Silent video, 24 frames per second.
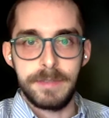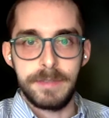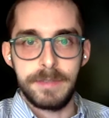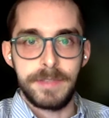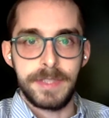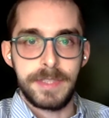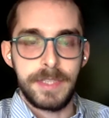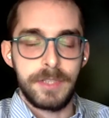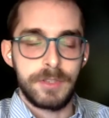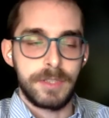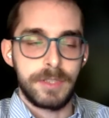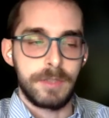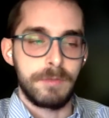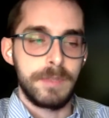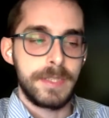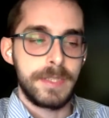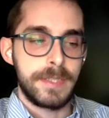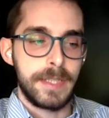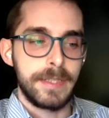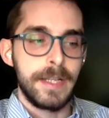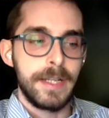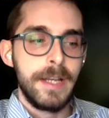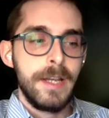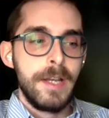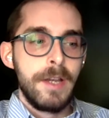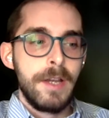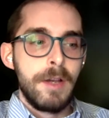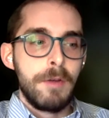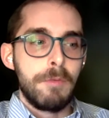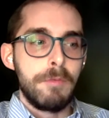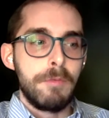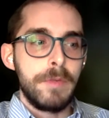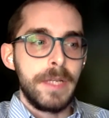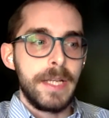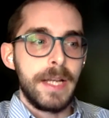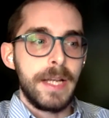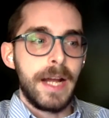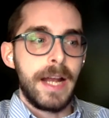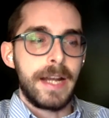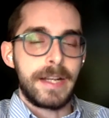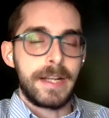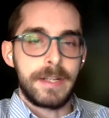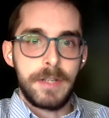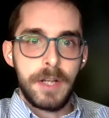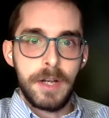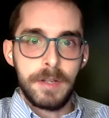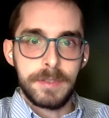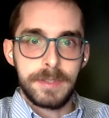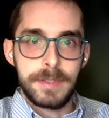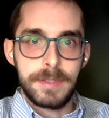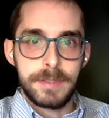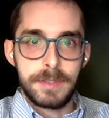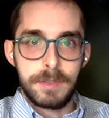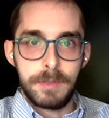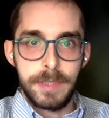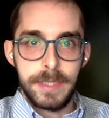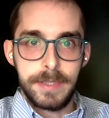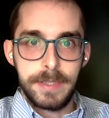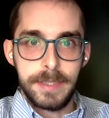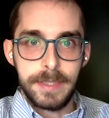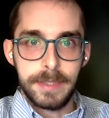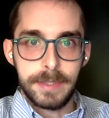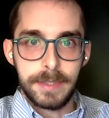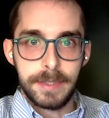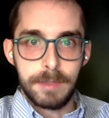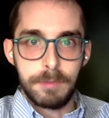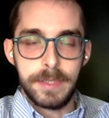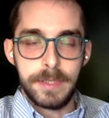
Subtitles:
physicians, we are not treating